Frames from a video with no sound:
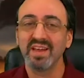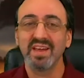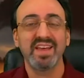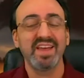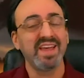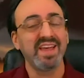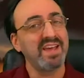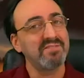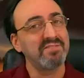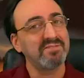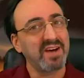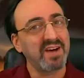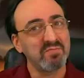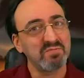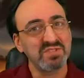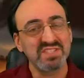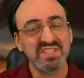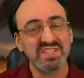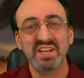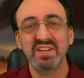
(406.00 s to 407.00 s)
if I'm
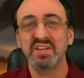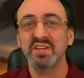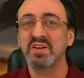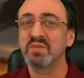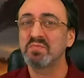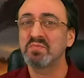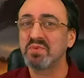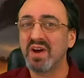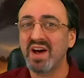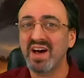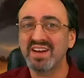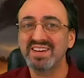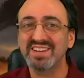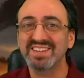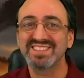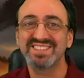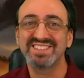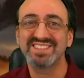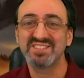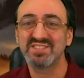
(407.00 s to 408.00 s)
selling a
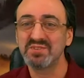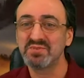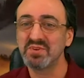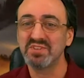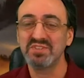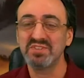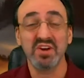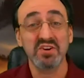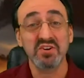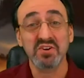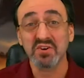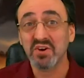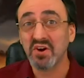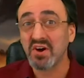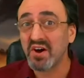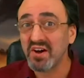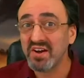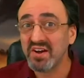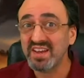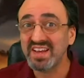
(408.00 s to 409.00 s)
product to a younger
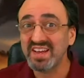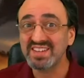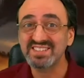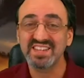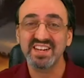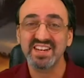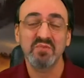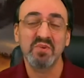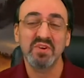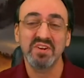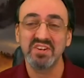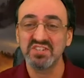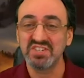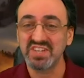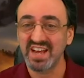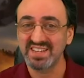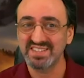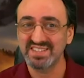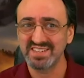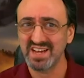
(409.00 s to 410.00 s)
audience and I want to
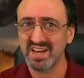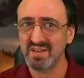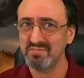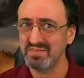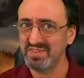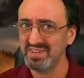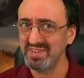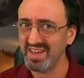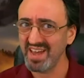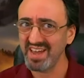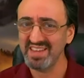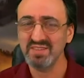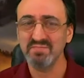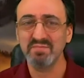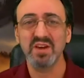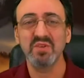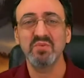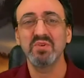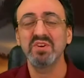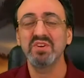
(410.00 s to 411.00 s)
jazz it up, yeah, you
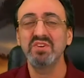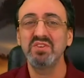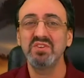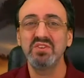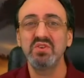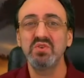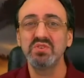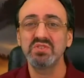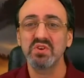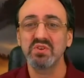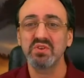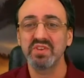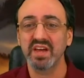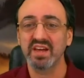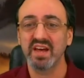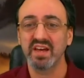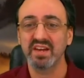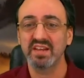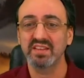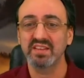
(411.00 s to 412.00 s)
might want to use all that
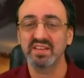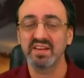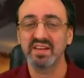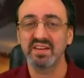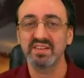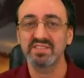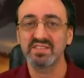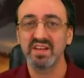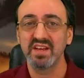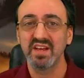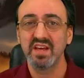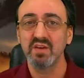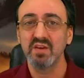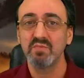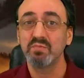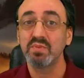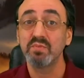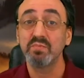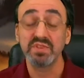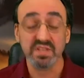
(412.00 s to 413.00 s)
kind of things.
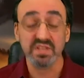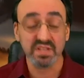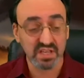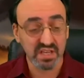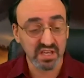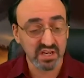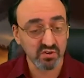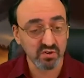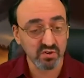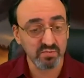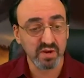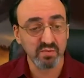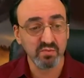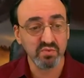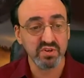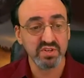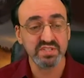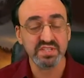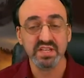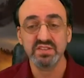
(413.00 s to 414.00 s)
Yeah, but the key to remember
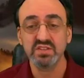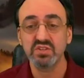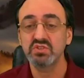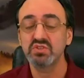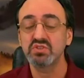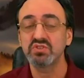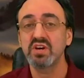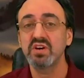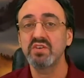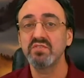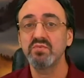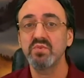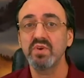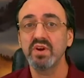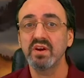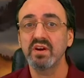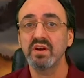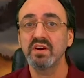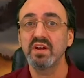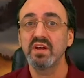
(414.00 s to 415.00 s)
is that this software,